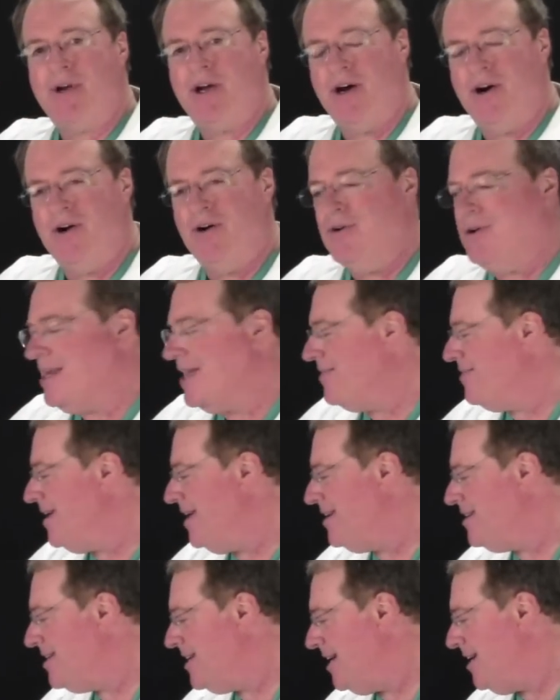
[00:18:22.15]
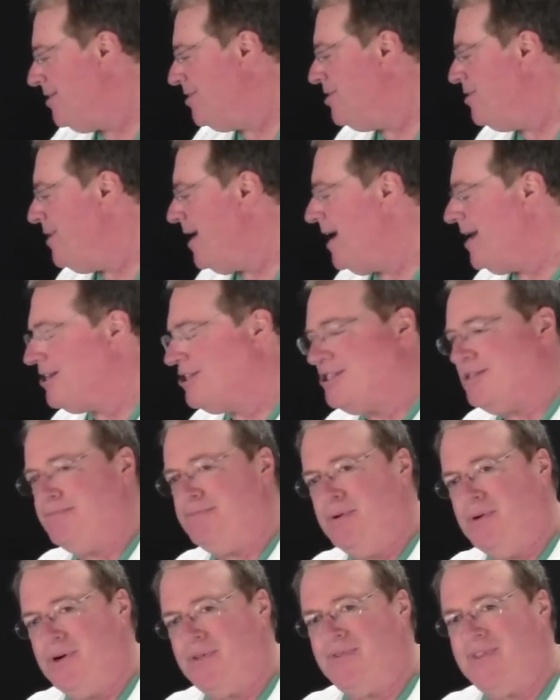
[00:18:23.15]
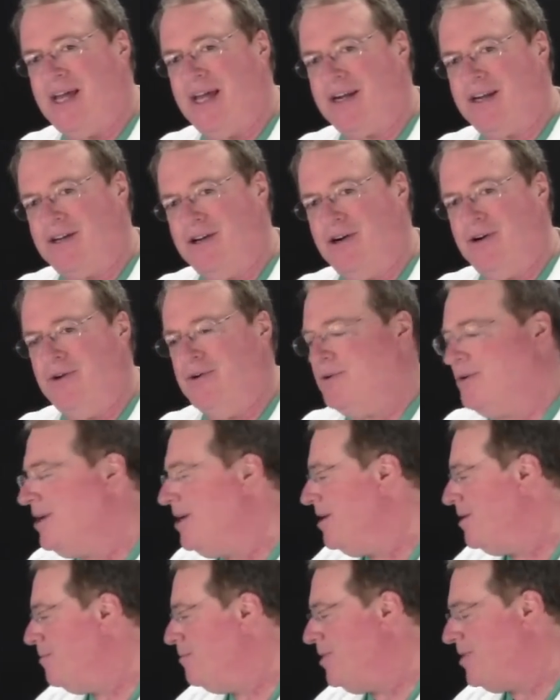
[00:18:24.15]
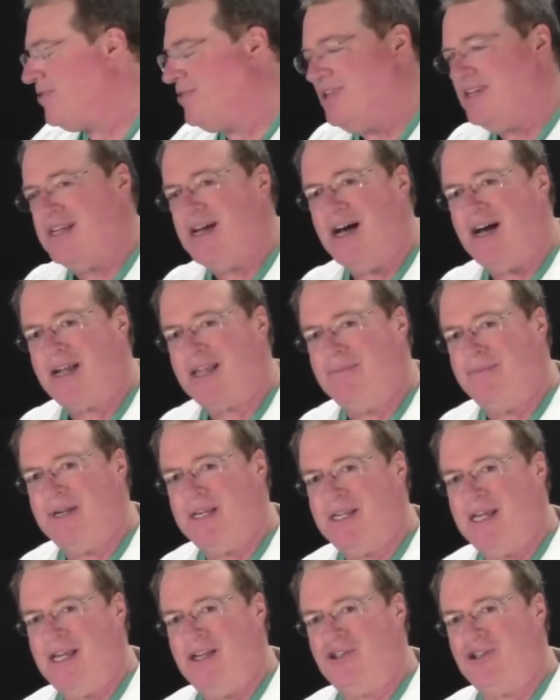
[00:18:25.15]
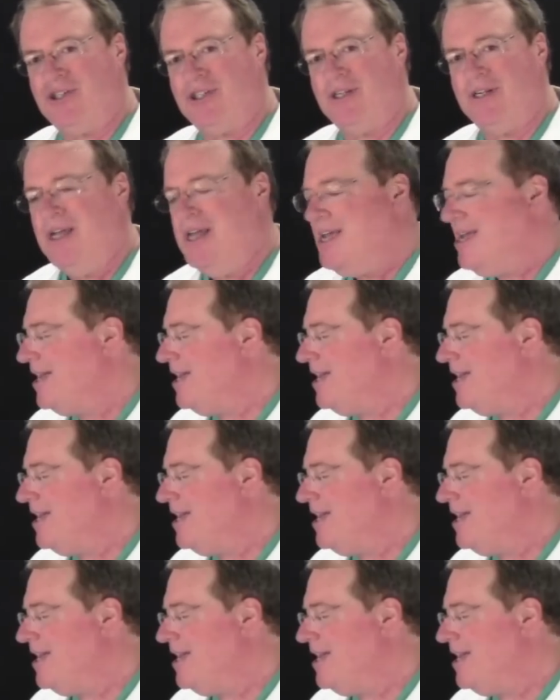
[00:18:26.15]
code and then tell you how to support that code with the documentation.